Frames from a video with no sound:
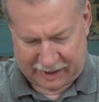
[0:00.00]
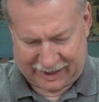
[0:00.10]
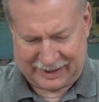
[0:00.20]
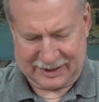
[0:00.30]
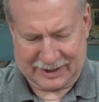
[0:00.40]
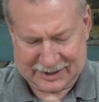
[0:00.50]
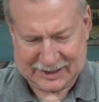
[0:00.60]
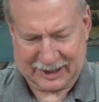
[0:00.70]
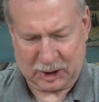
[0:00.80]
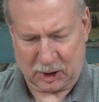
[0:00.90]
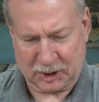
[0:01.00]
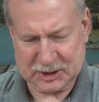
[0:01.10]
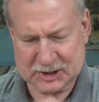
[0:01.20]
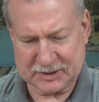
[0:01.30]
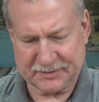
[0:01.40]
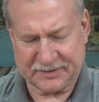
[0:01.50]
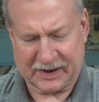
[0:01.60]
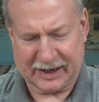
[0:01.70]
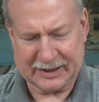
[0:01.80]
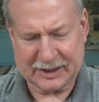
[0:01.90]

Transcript: And it is a constant fight.